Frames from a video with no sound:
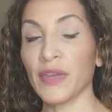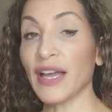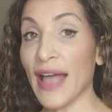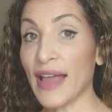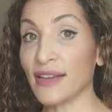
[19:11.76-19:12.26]

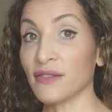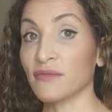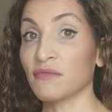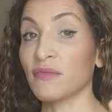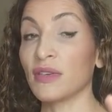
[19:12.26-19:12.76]
again,
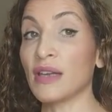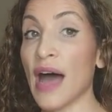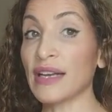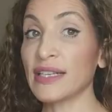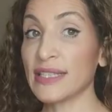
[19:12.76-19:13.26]

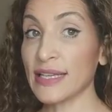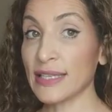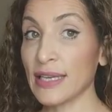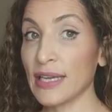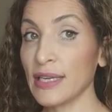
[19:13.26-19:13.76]
not a
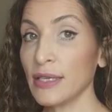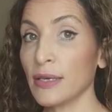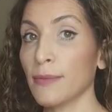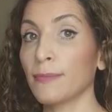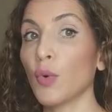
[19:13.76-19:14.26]
necessity,
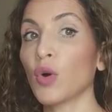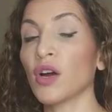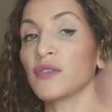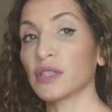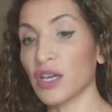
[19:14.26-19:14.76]

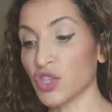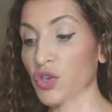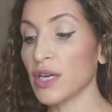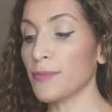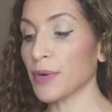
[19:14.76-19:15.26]
more of a
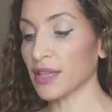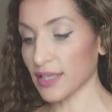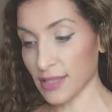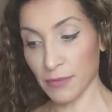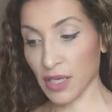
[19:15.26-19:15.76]
luxury, but
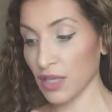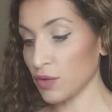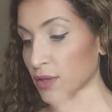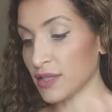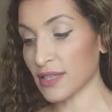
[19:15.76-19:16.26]
that's something that
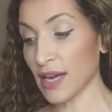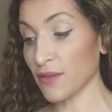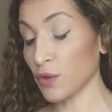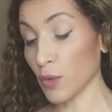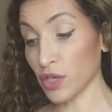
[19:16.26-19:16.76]
you could decide
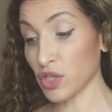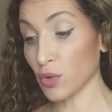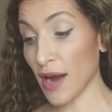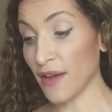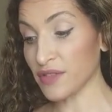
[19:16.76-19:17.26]
if you want to do
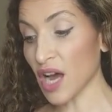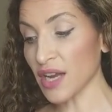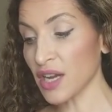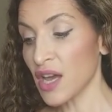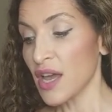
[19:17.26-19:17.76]
or have
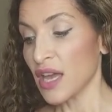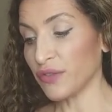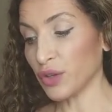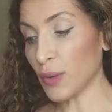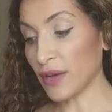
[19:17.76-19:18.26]
done
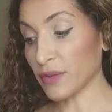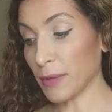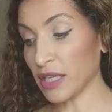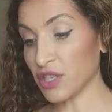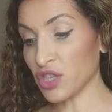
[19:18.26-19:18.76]
if you have the
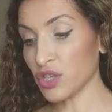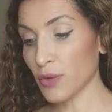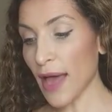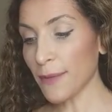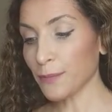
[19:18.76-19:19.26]
money to do
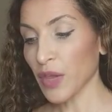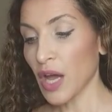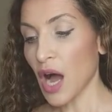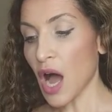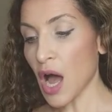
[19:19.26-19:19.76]
that.
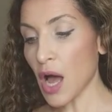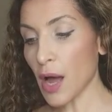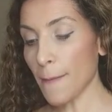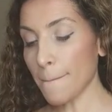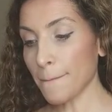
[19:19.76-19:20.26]

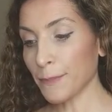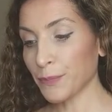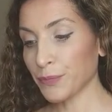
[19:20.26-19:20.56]
Um,